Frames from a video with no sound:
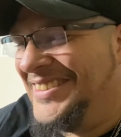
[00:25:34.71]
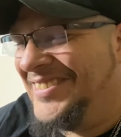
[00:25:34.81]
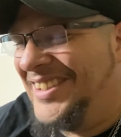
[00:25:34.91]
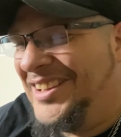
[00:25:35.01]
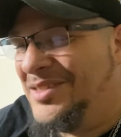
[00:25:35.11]

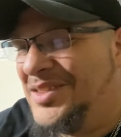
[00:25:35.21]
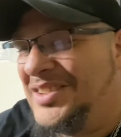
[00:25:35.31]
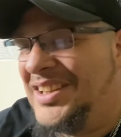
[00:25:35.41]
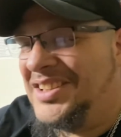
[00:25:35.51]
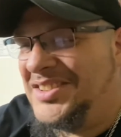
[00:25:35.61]
Right? It
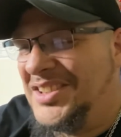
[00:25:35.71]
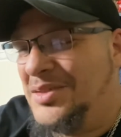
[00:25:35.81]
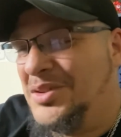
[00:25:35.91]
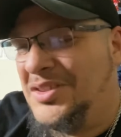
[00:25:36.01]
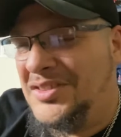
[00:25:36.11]
was, like I said, it
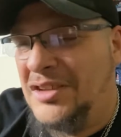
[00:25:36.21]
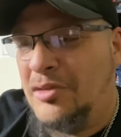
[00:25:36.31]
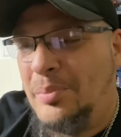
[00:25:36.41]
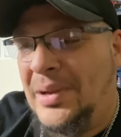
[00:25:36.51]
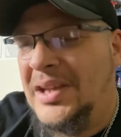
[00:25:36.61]
was a
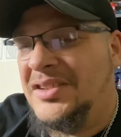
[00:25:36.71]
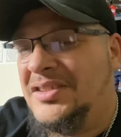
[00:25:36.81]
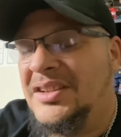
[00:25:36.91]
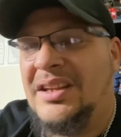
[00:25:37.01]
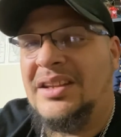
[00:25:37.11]
sacred place
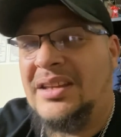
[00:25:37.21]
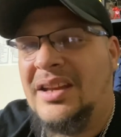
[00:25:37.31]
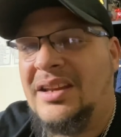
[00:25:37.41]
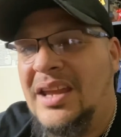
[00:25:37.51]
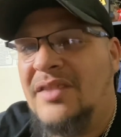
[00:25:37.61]

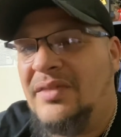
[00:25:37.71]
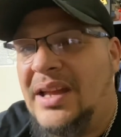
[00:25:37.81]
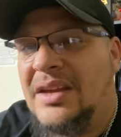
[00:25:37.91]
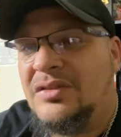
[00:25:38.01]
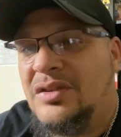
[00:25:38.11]
that gave
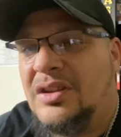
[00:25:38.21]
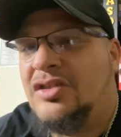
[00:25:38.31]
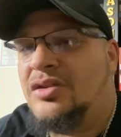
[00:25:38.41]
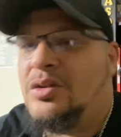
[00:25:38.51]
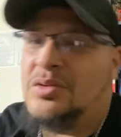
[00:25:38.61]
life. So they
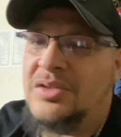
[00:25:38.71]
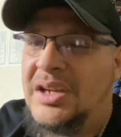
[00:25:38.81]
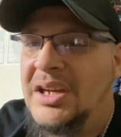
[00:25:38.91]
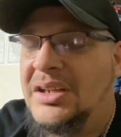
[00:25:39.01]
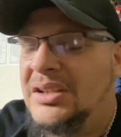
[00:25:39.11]
used to go to
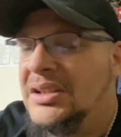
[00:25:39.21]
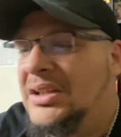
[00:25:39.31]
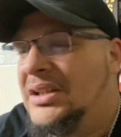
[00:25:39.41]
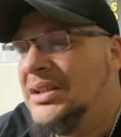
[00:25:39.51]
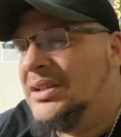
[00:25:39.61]
Haiti,
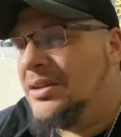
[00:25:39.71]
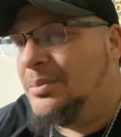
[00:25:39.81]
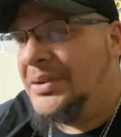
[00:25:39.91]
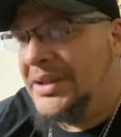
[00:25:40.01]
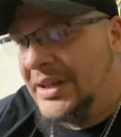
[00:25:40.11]

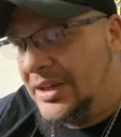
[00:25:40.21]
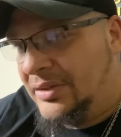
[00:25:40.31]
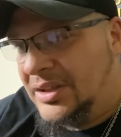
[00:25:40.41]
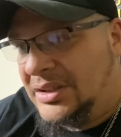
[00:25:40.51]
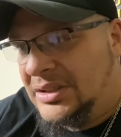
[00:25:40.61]
up in that
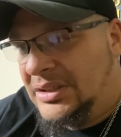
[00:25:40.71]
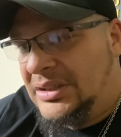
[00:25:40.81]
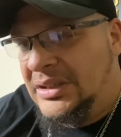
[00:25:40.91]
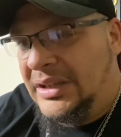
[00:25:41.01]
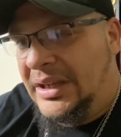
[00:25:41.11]
area,
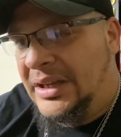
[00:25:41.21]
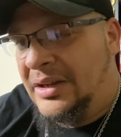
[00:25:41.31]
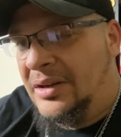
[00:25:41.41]
and